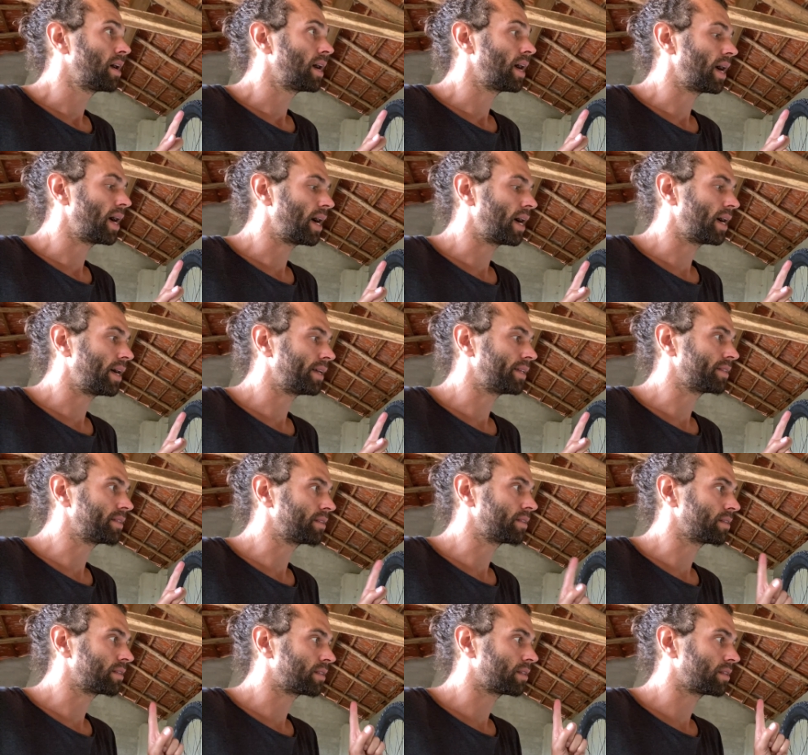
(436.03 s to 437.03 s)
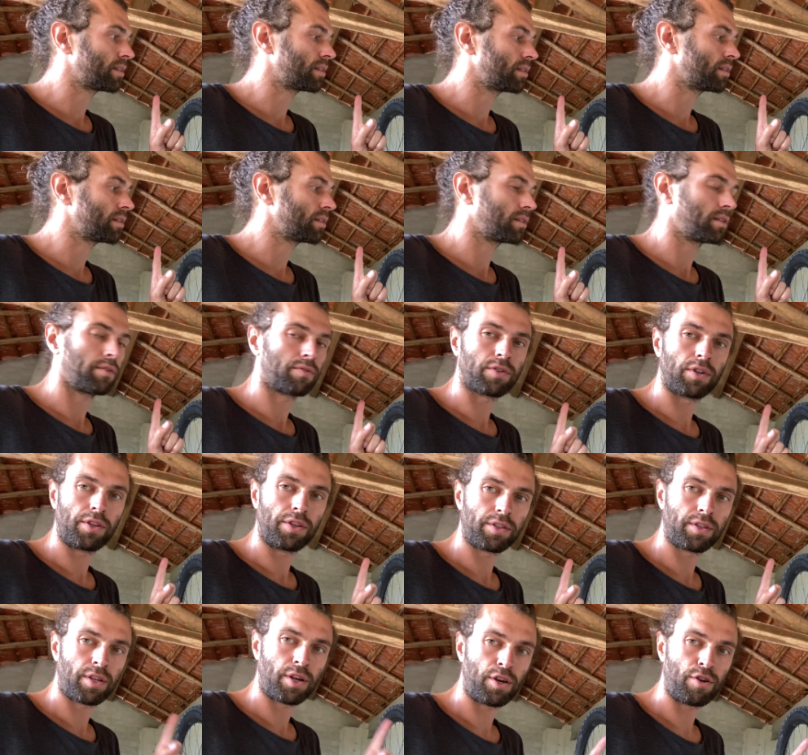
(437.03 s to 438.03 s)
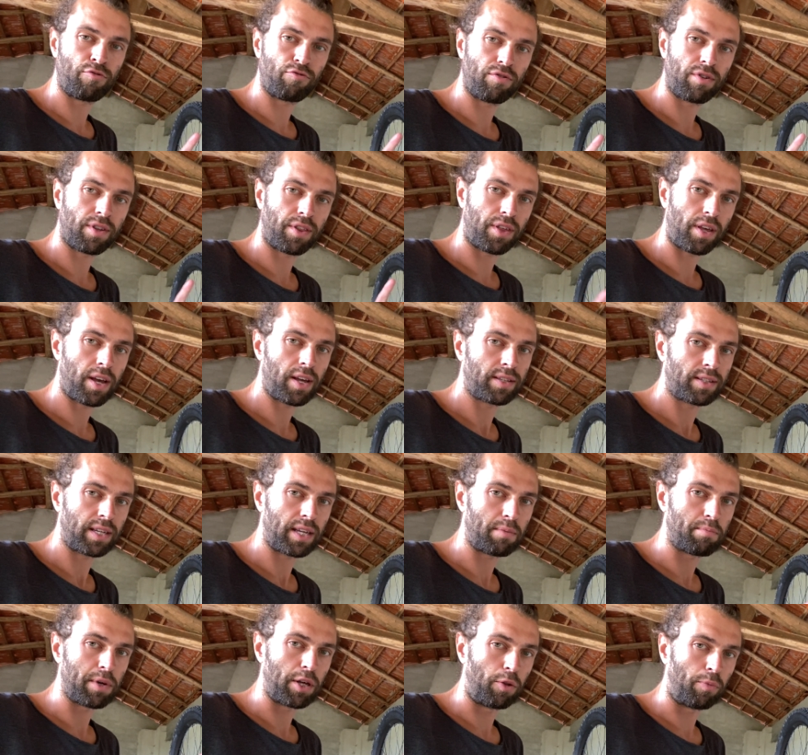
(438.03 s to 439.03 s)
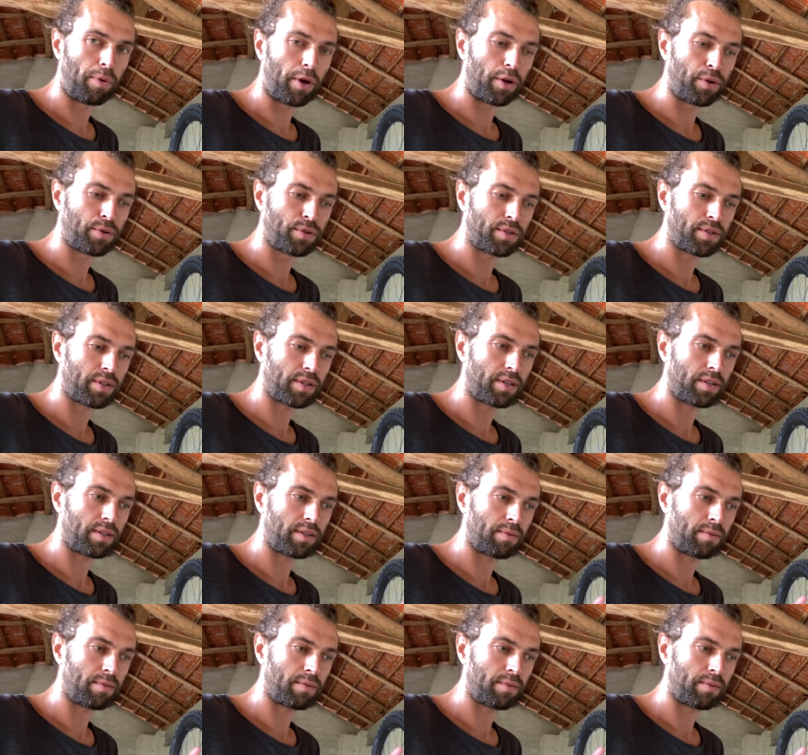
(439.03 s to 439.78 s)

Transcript: And I've got the 230mm post,